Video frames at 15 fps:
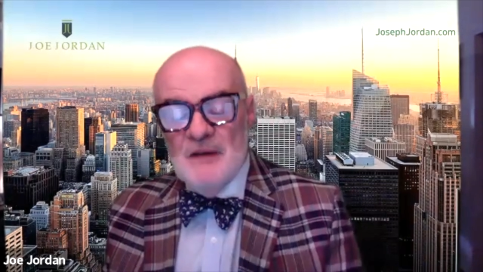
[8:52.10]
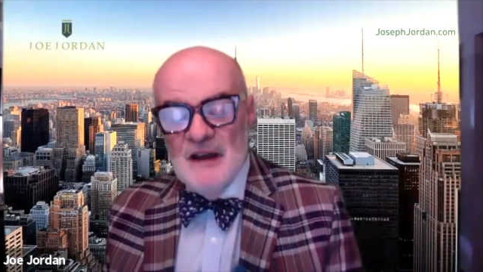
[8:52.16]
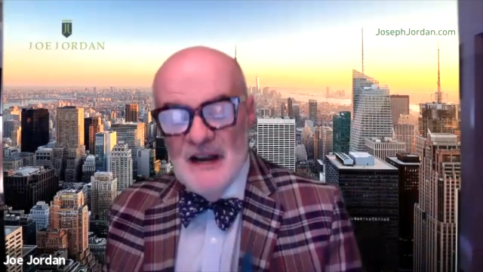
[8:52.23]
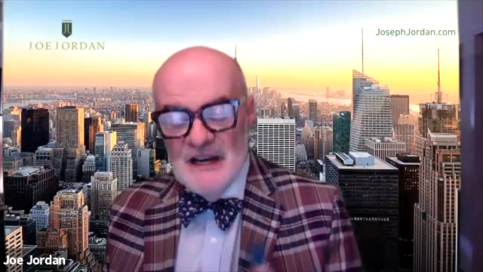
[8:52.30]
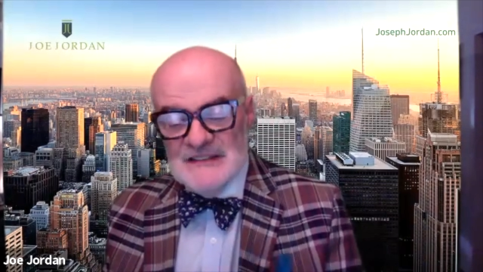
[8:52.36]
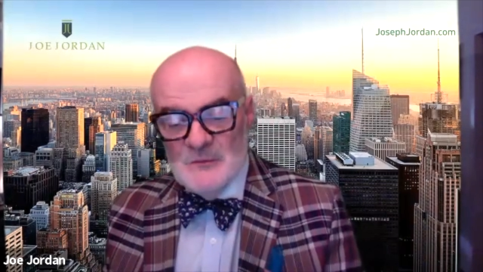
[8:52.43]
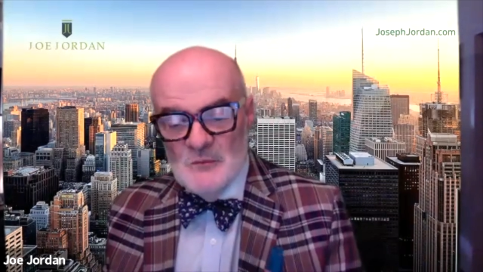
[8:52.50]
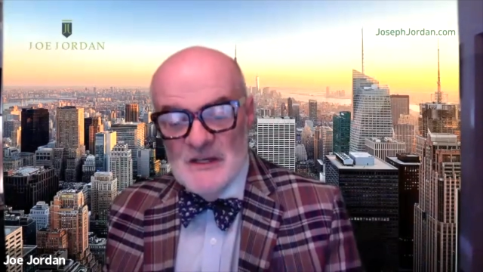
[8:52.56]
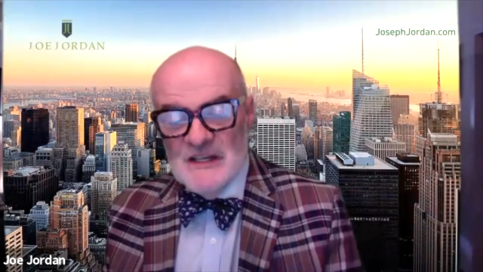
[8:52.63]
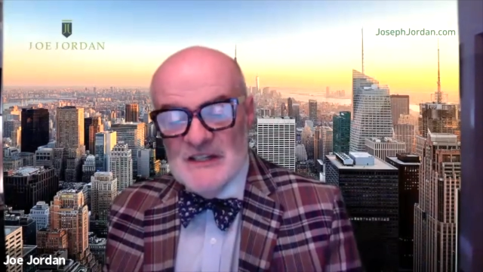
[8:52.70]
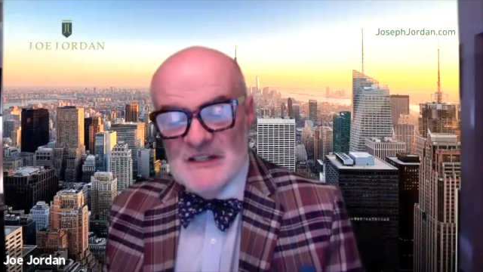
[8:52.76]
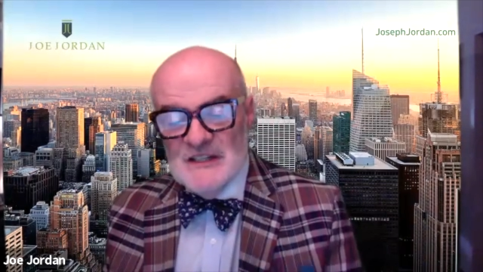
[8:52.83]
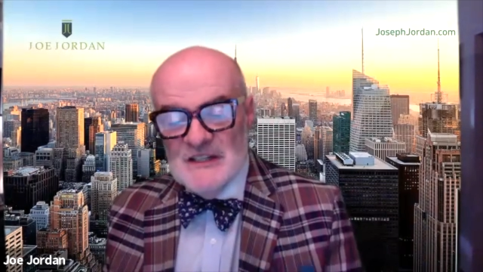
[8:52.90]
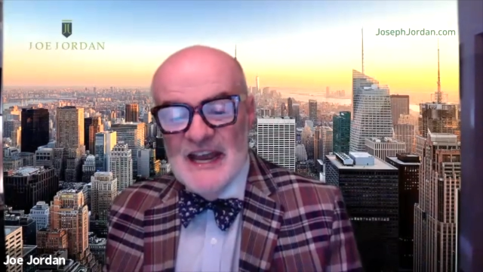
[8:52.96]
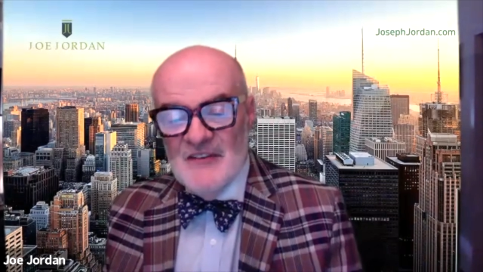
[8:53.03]
impact that we
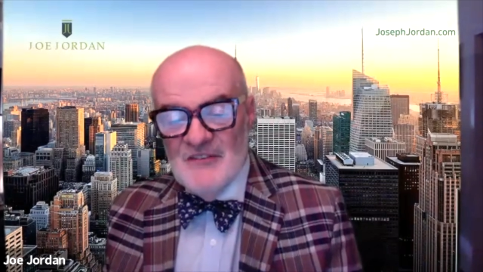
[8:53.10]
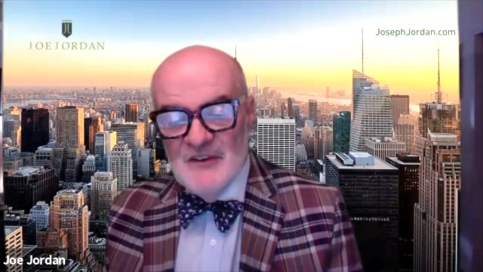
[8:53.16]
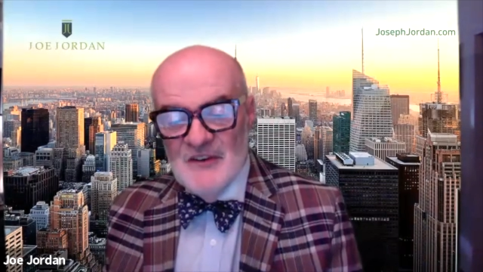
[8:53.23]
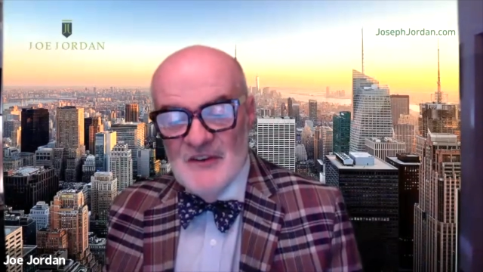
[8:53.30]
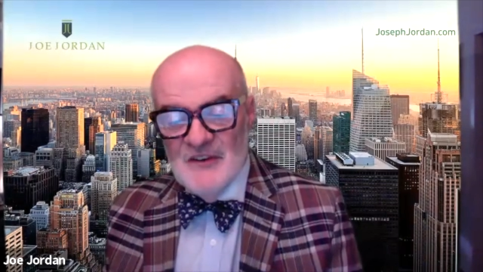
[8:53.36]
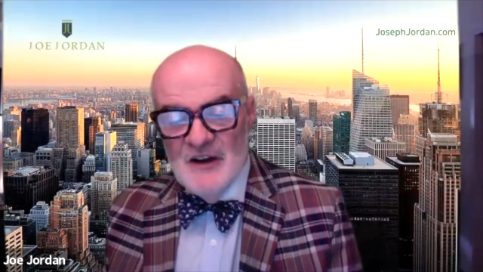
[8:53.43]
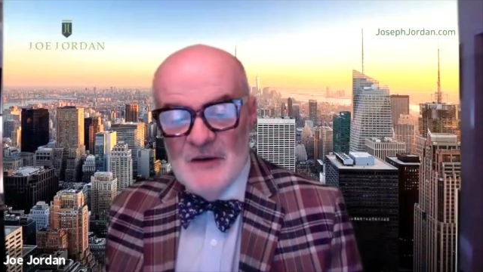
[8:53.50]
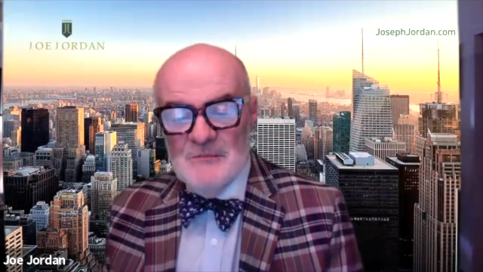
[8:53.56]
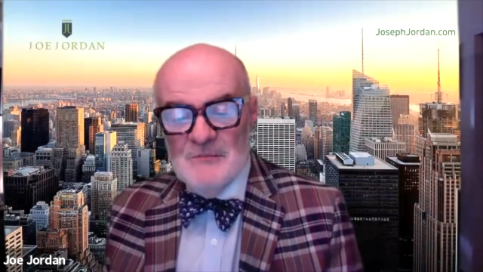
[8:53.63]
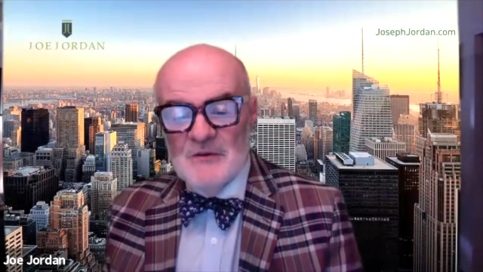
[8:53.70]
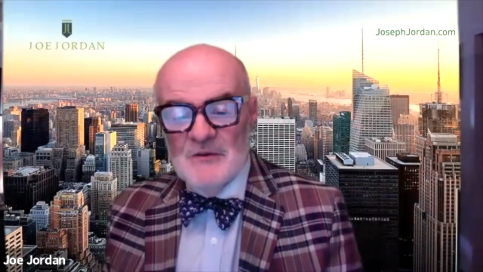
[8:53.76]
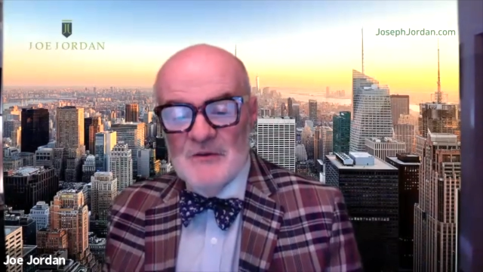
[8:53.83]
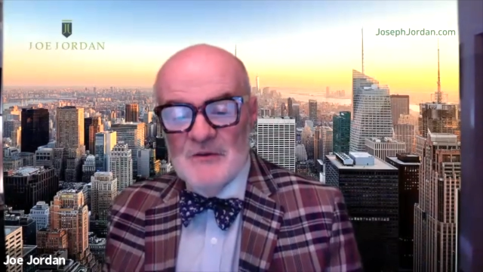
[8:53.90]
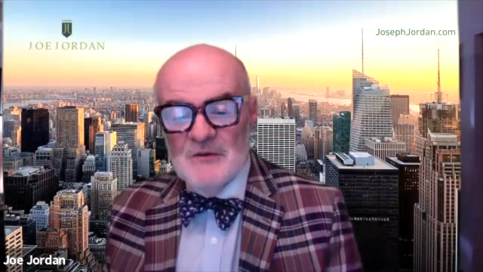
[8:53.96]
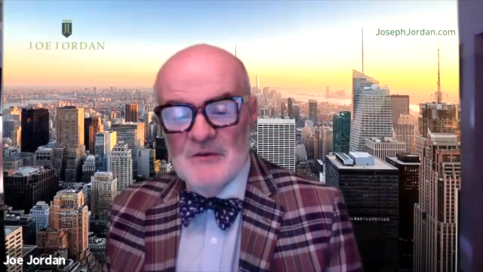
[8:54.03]
can have on people,